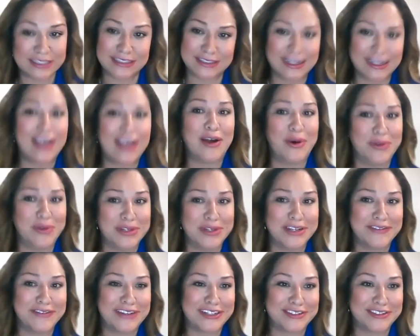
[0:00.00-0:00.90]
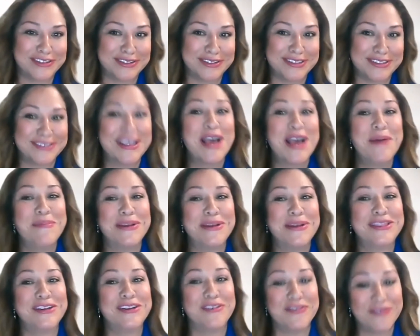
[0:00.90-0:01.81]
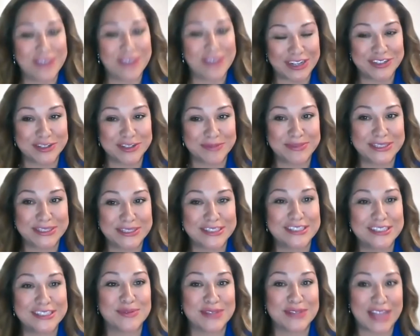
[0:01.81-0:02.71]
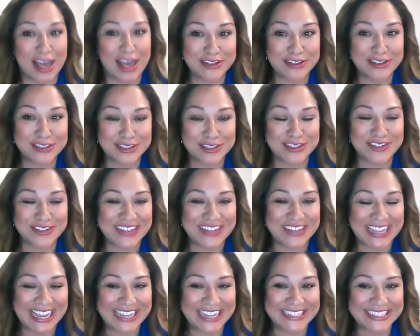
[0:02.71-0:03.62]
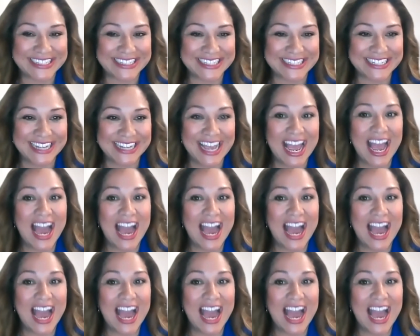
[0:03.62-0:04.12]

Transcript: not only a veteran, but they're a veteran business without a certification.